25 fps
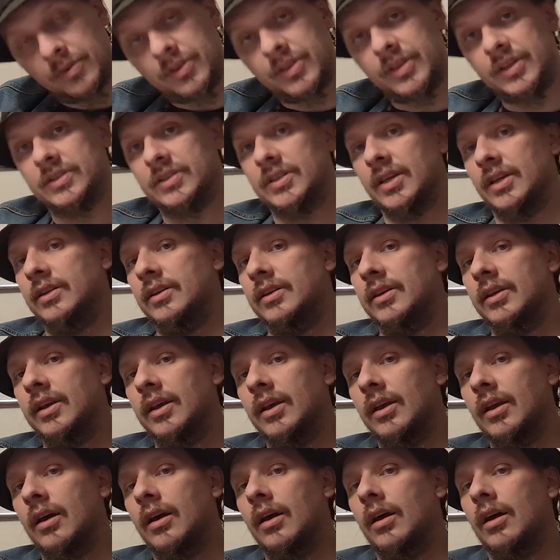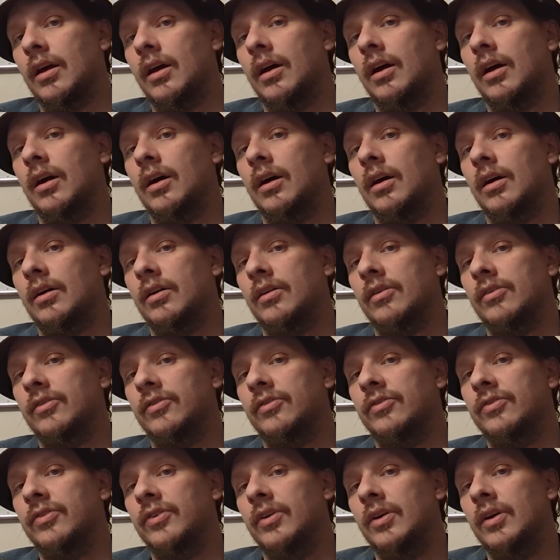with this idea
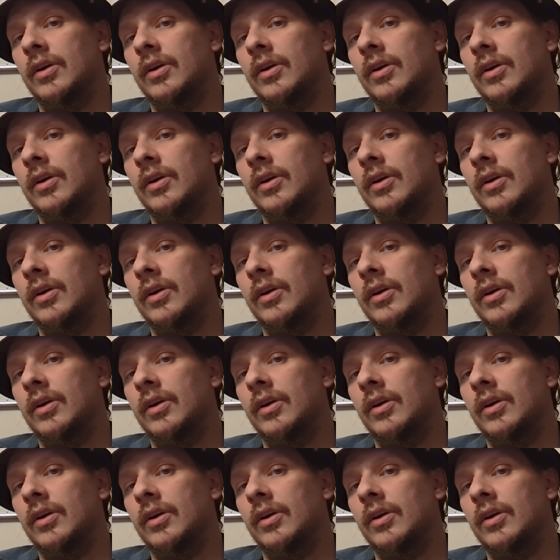of,